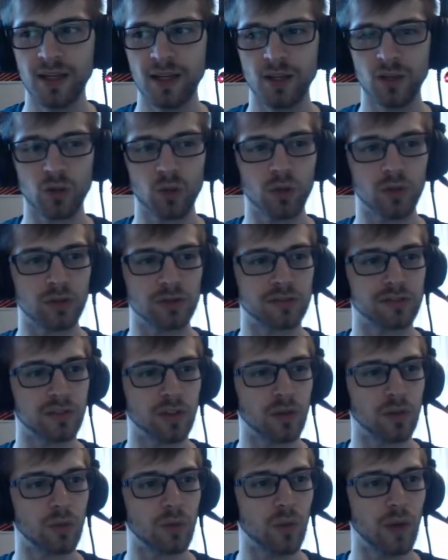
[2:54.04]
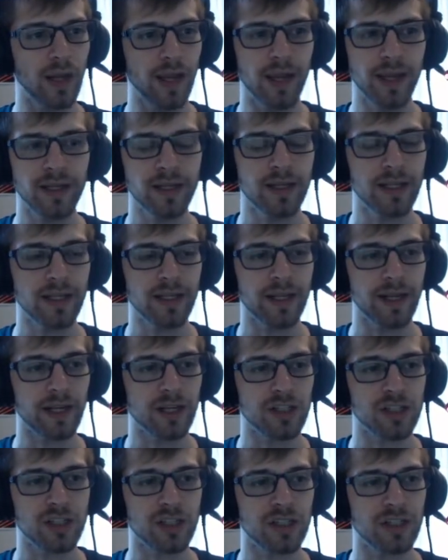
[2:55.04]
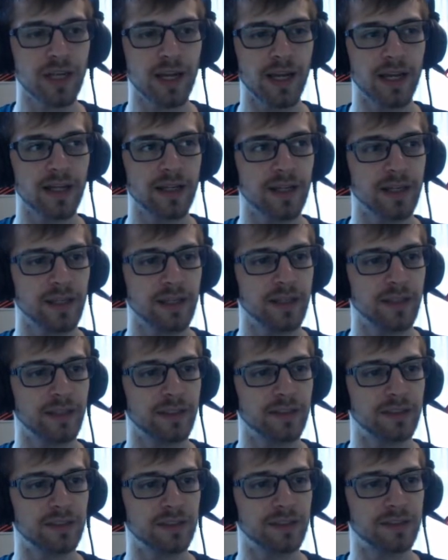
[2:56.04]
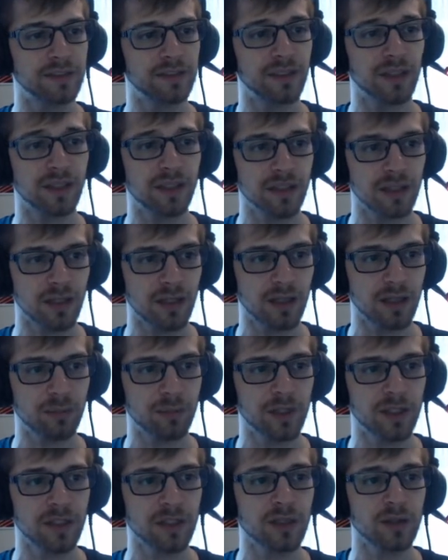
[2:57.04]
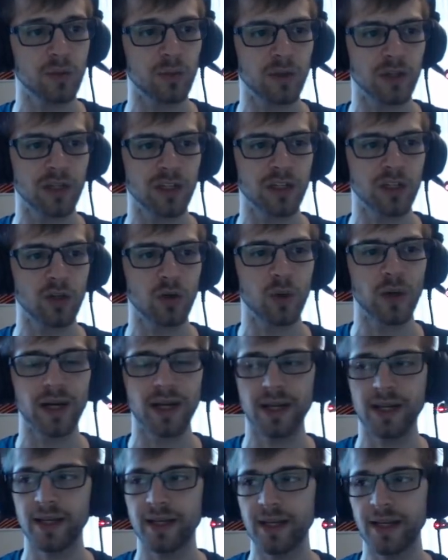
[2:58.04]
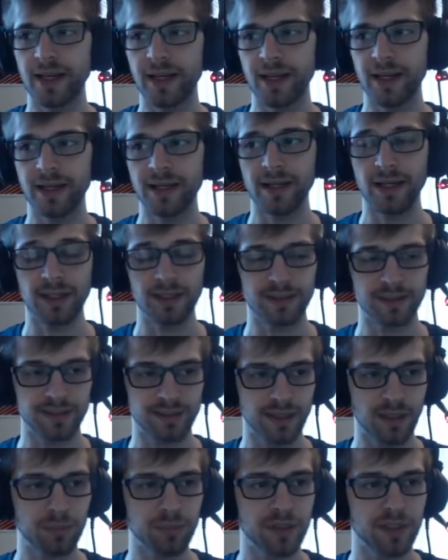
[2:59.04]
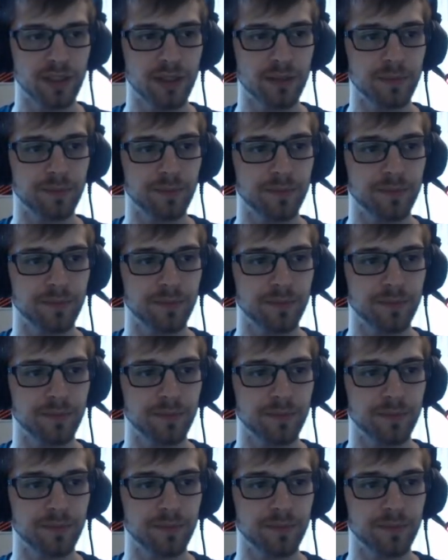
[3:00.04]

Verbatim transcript: cool so any connection that is incoming. We're going to go ahead and accept it